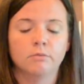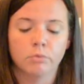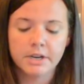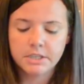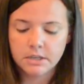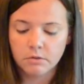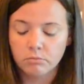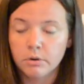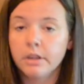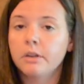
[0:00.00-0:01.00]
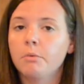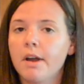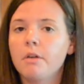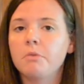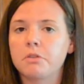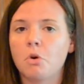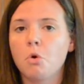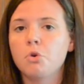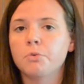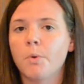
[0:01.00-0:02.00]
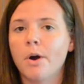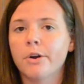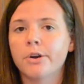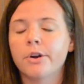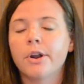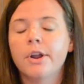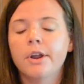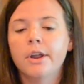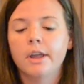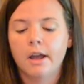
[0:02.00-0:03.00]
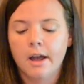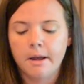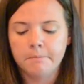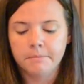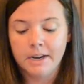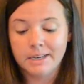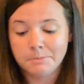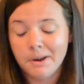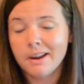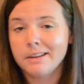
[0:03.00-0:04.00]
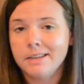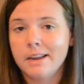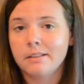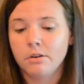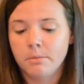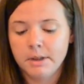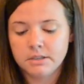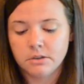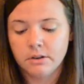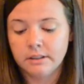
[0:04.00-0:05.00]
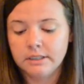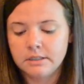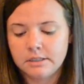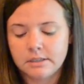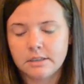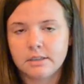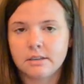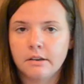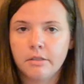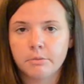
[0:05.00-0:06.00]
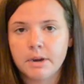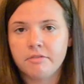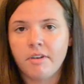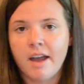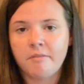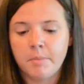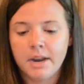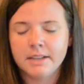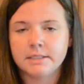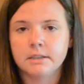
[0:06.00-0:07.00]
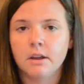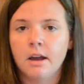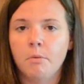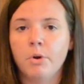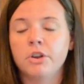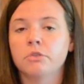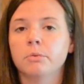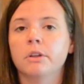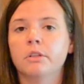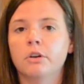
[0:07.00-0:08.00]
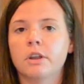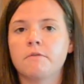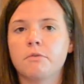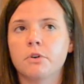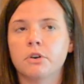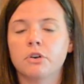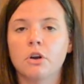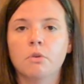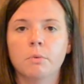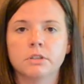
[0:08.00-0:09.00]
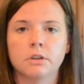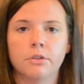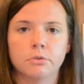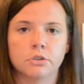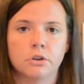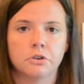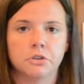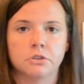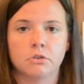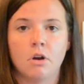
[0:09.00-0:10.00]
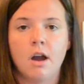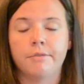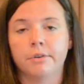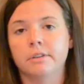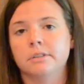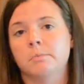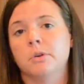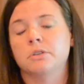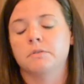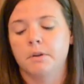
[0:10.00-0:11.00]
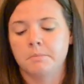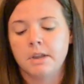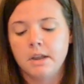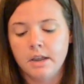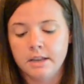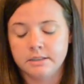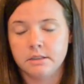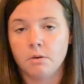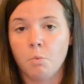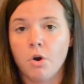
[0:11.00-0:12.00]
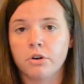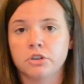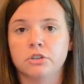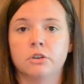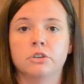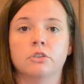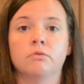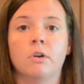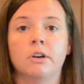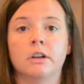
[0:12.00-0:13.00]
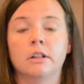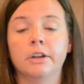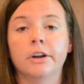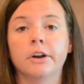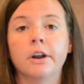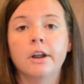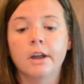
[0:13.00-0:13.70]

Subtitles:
Rinse it really well with cold water. And it's probably going to take a little bit, so at least 3-5 minutes. What you're really looking for to know once all those starches are off, or at least most of them, is the water starts to run clear.